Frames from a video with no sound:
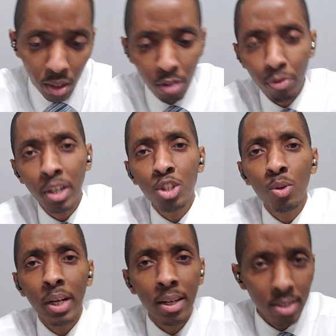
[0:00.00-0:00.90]

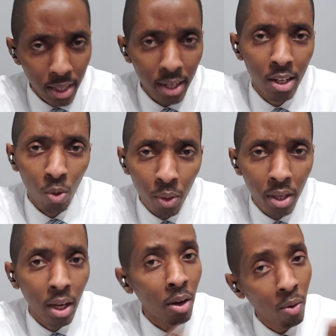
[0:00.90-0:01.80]
Eventually, I decided,
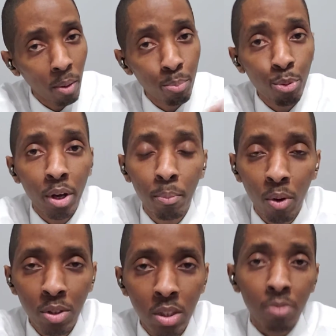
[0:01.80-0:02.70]
okay, I'll go and pray
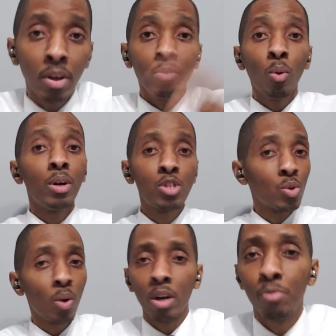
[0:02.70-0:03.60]
about it. If everyone is
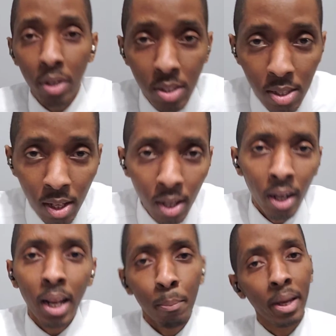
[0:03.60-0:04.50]
so convinced,
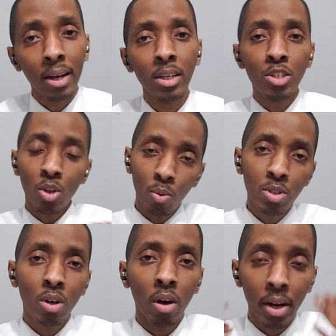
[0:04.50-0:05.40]
let me at least go
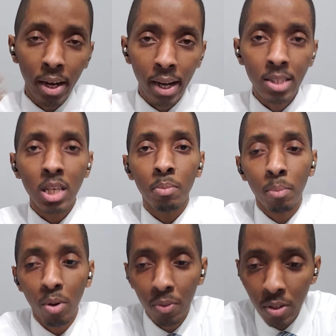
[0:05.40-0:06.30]
to God and ask him
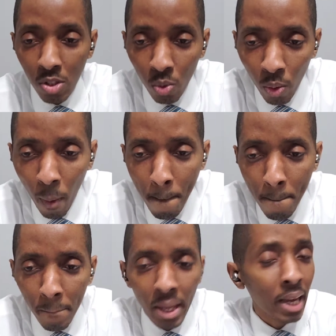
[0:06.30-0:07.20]
about this. So
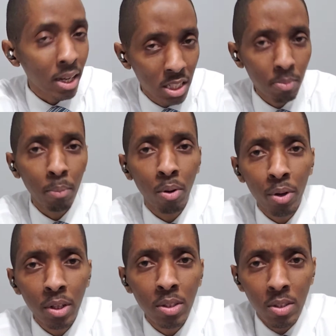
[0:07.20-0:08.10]
I asked him
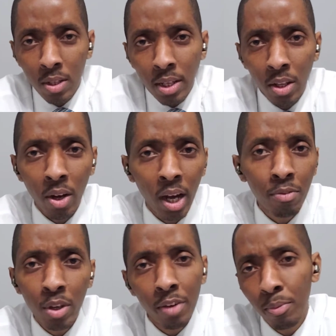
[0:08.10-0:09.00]
about it. You know,
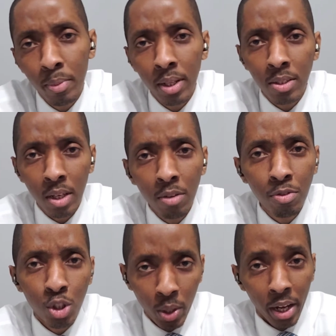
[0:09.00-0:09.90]
have you given me this
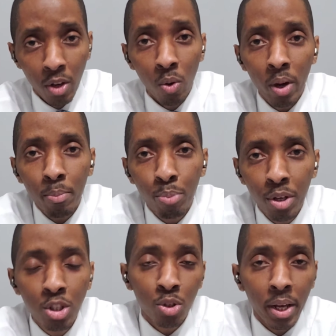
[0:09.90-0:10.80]
gift? Should I go and
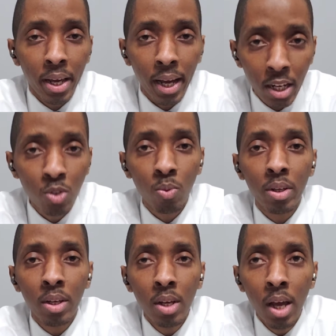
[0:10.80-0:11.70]
preach? Should I
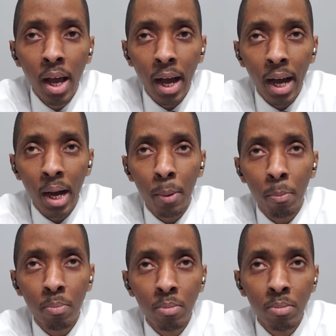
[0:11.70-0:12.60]
actually
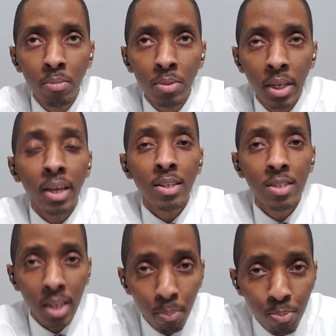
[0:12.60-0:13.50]
um, take
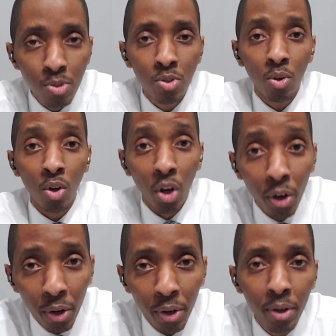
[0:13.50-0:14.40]
steps to
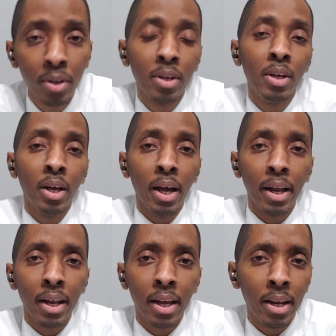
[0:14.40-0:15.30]
learn
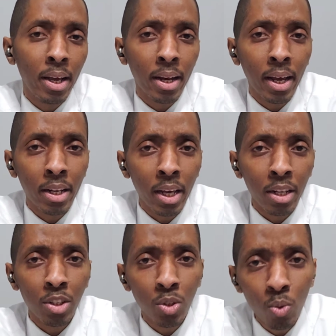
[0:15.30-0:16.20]
and, and, and, and,
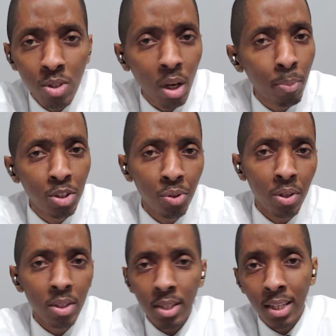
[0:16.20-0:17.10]
and use the
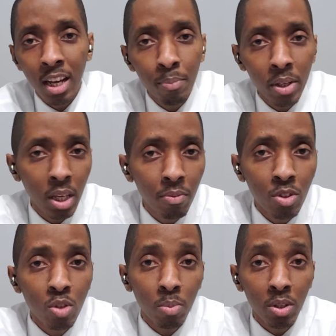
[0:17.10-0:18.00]
opportunities that have been given
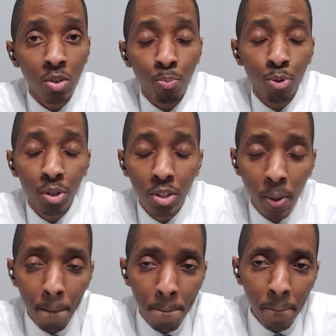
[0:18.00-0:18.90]
to me to
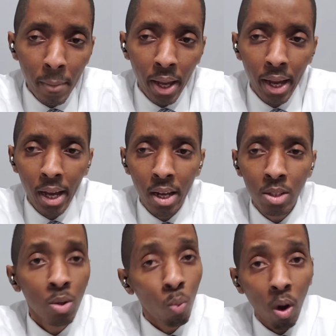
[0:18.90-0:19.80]
preach?
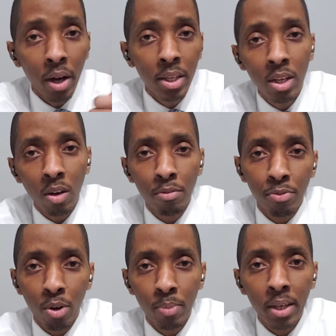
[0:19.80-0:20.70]
And one, he
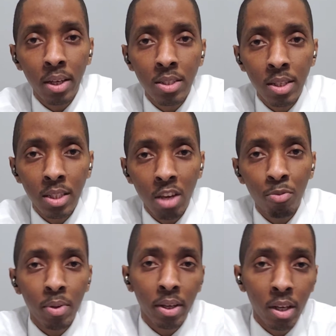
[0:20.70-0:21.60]
confirmed that yes, he has
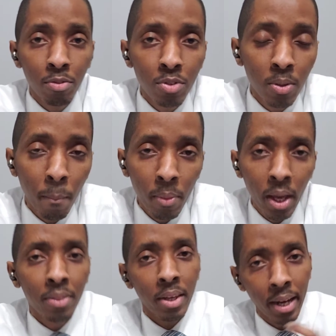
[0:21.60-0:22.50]
given me the gift.
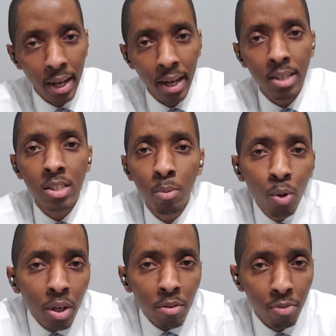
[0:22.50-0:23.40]
And then I asked him,
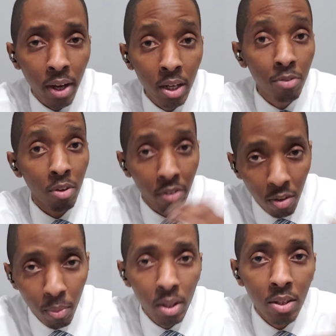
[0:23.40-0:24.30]
okay, fine, if you've
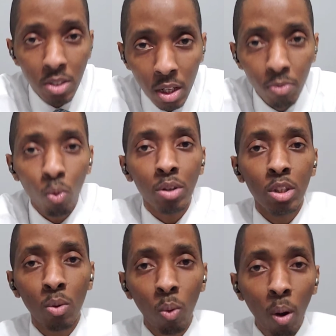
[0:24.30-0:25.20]
given me this gift, what do
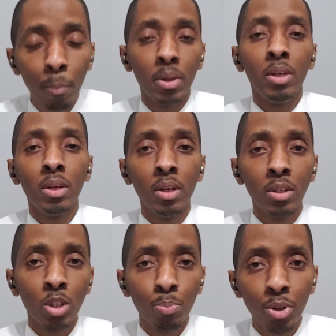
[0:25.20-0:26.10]
you want me
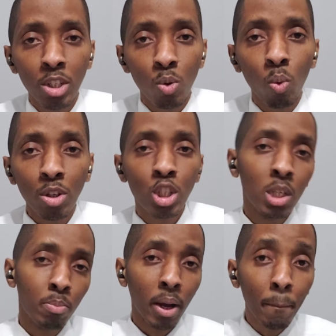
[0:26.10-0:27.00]
to preach? What
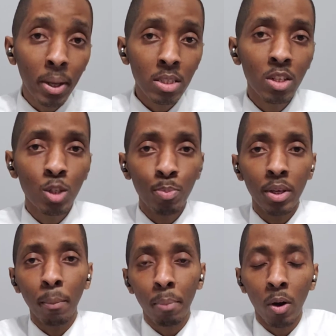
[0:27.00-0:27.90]
should my message
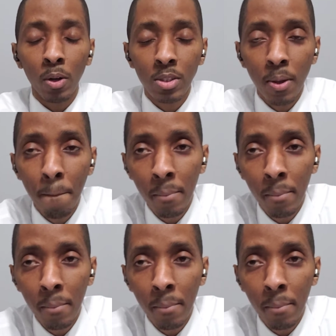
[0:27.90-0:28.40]
be about?